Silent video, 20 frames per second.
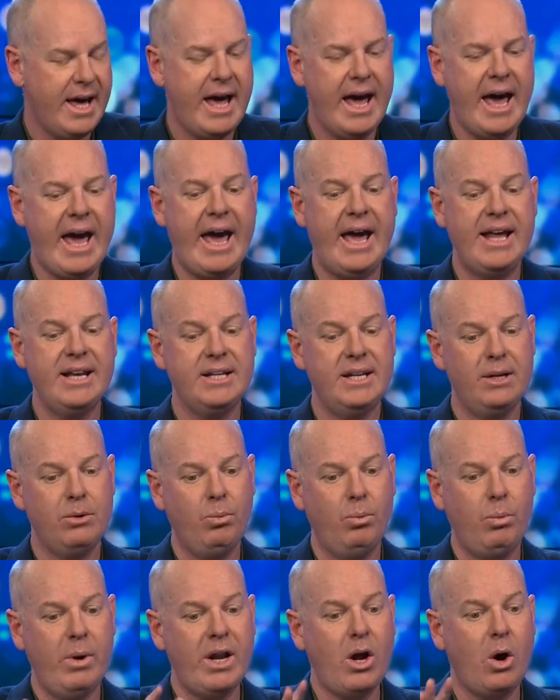and
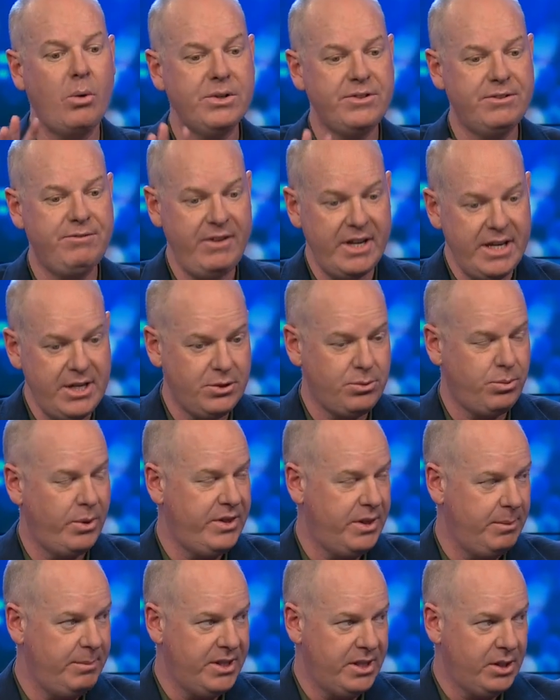when I was finished
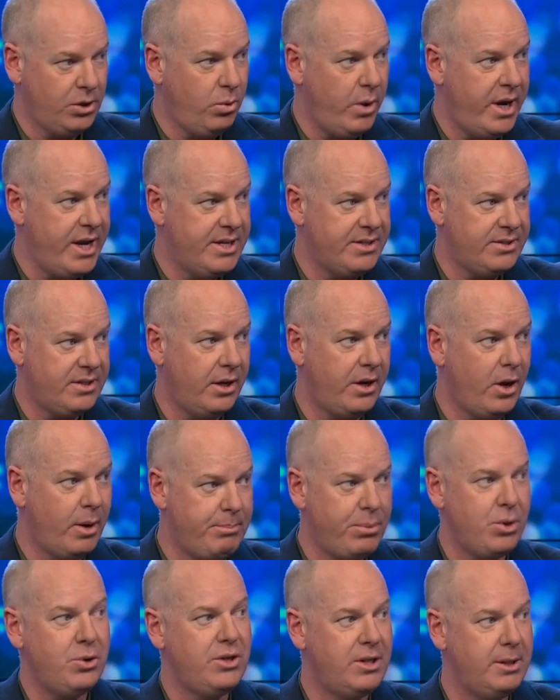with him in the quiz, and I
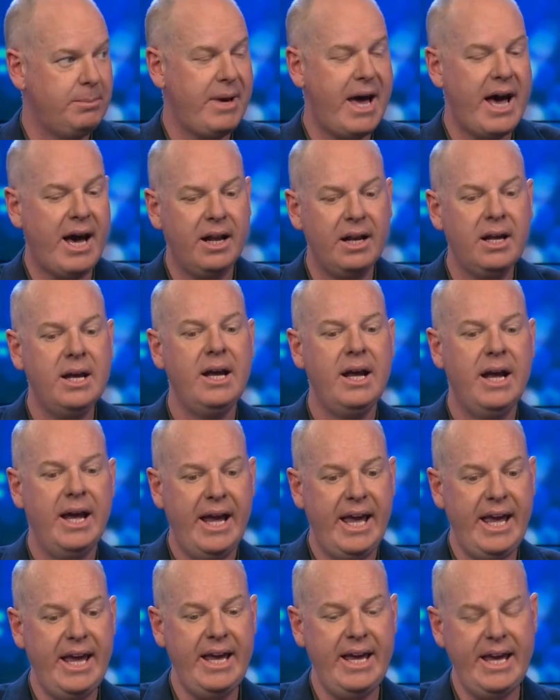booted him out.
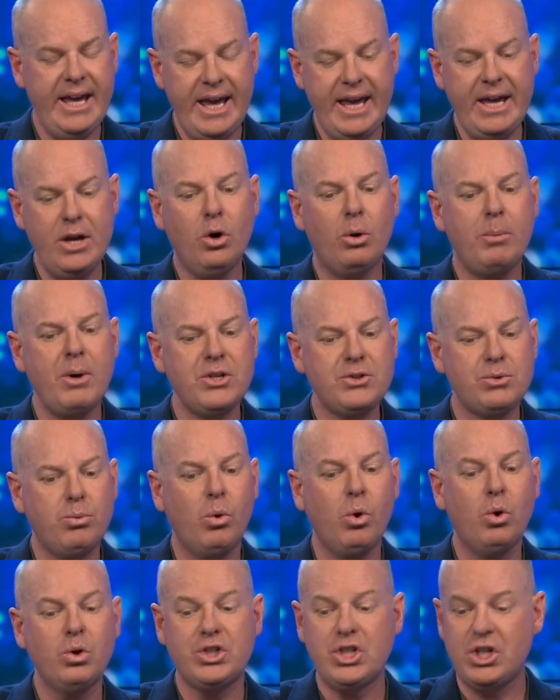He almost
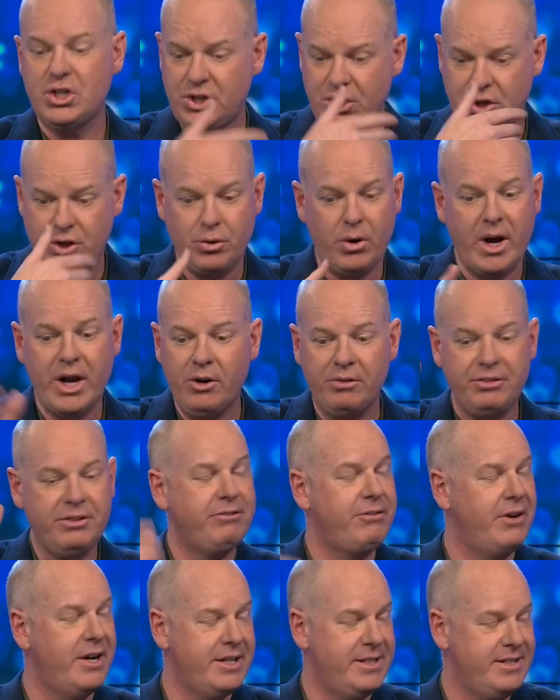walked just straight off the
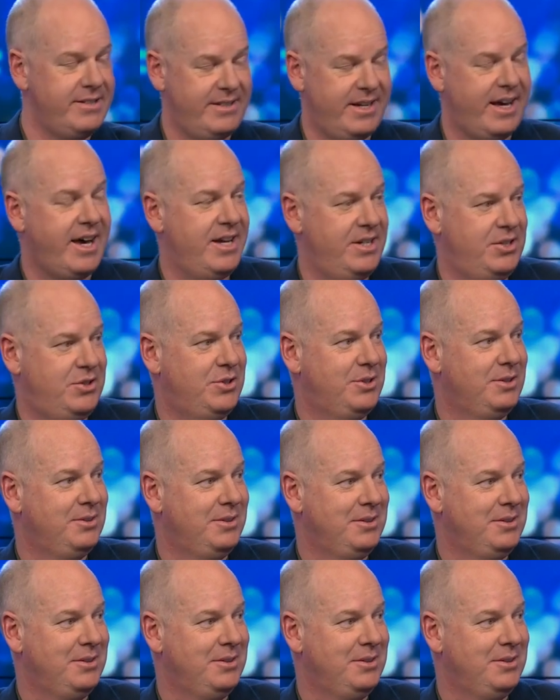front of the stage.